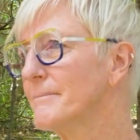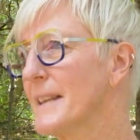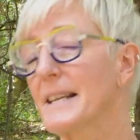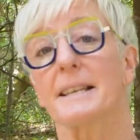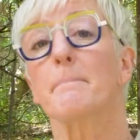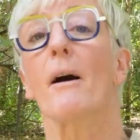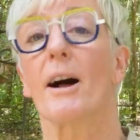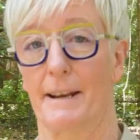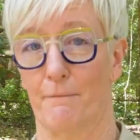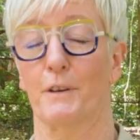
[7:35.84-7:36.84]
things that
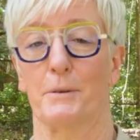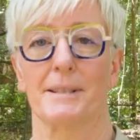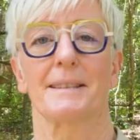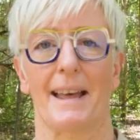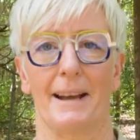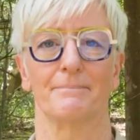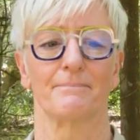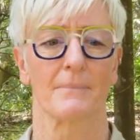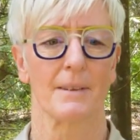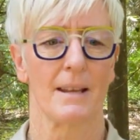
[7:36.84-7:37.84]
might influence that.
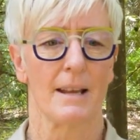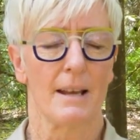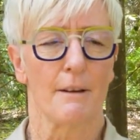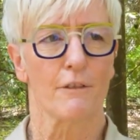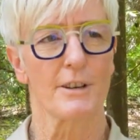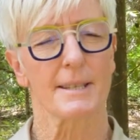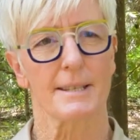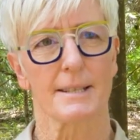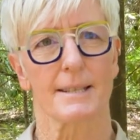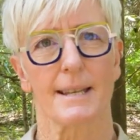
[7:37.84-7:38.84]
For
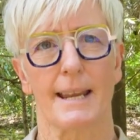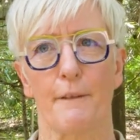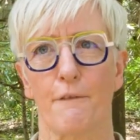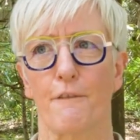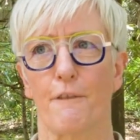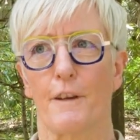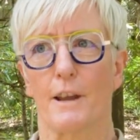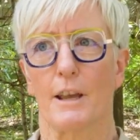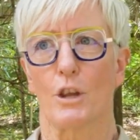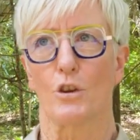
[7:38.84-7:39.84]
instance, if
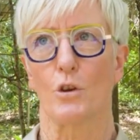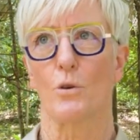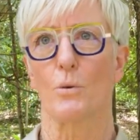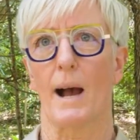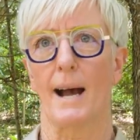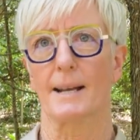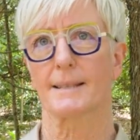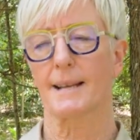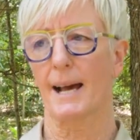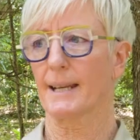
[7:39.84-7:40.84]
you are
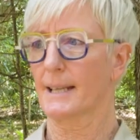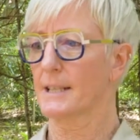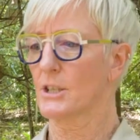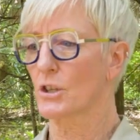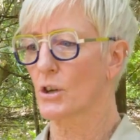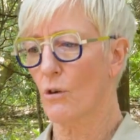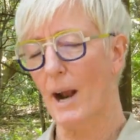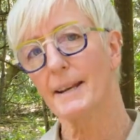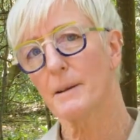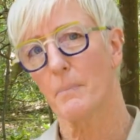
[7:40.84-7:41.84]
starting in a
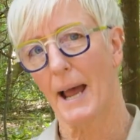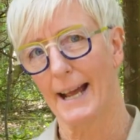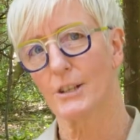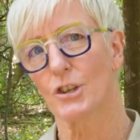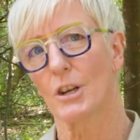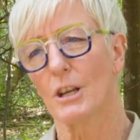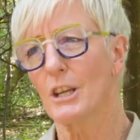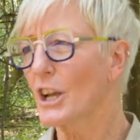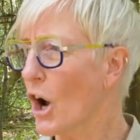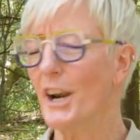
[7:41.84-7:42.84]
degraded patch,
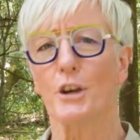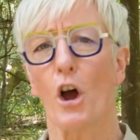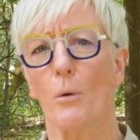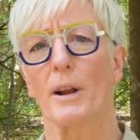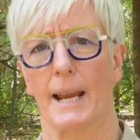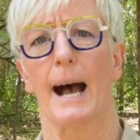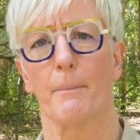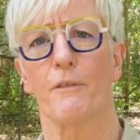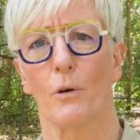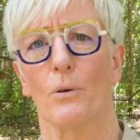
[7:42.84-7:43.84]
you kind of know what you're
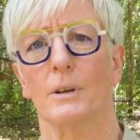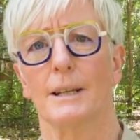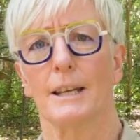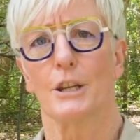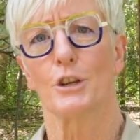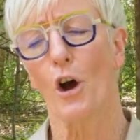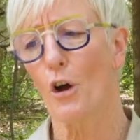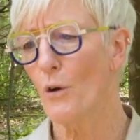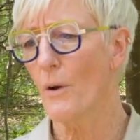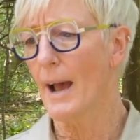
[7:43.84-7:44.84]
up for. You
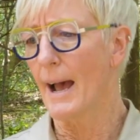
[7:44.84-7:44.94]
know